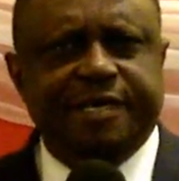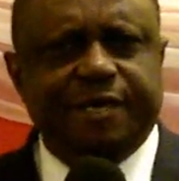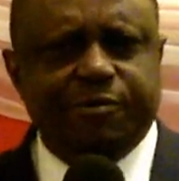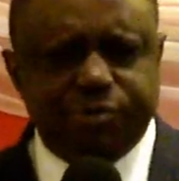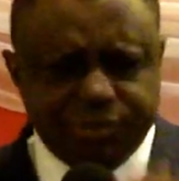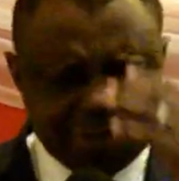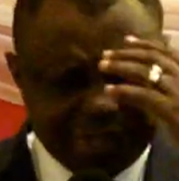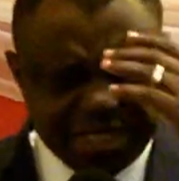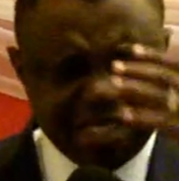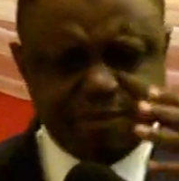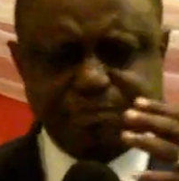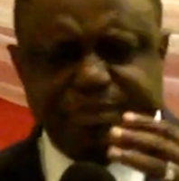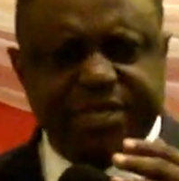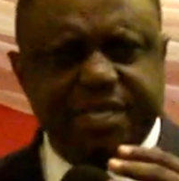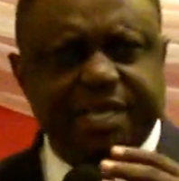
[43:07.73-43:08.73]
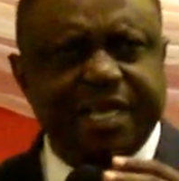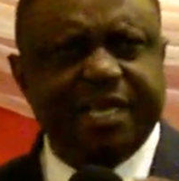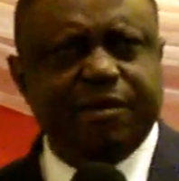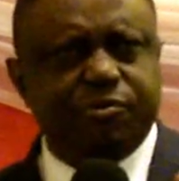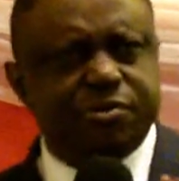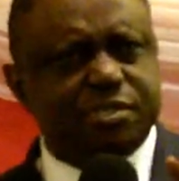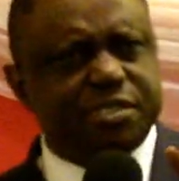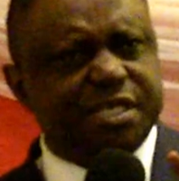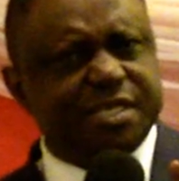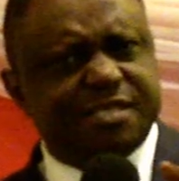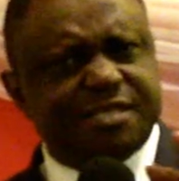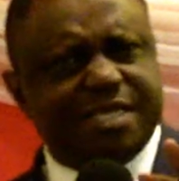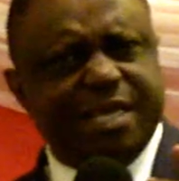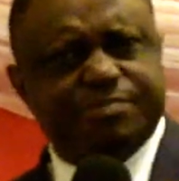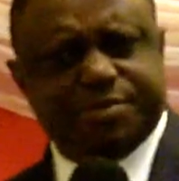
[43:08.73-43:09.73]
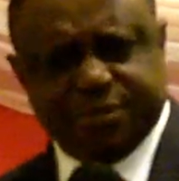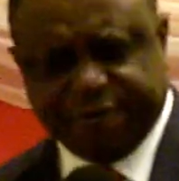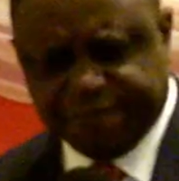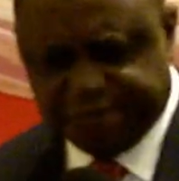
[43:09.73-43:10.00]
I want to think big and I want to take steps of